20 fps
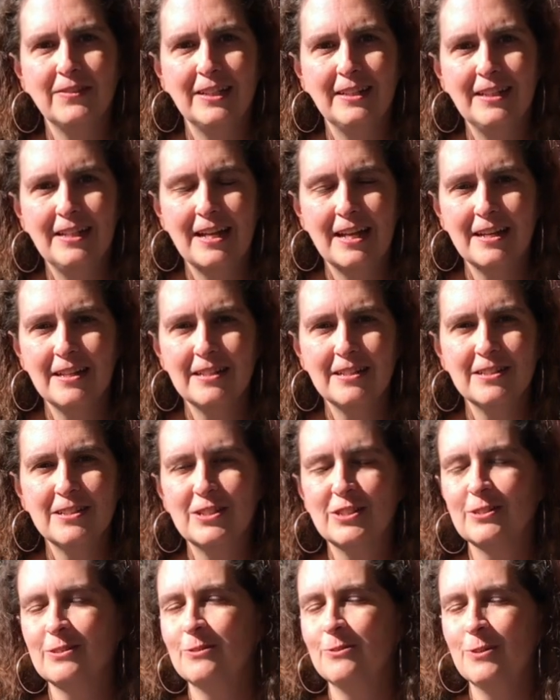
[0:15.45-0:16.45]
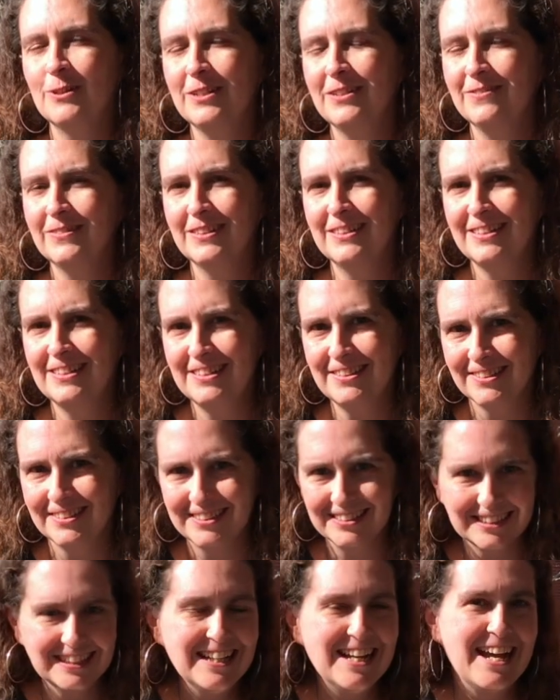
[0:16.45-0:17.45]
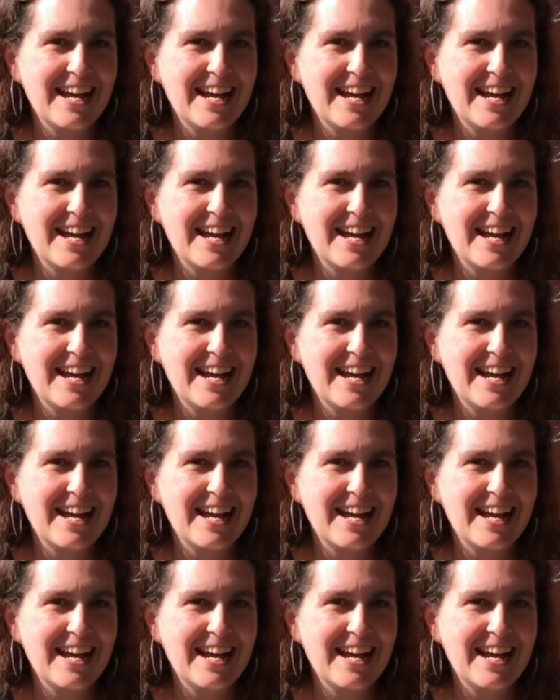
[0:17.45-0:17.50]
any age or even an adult,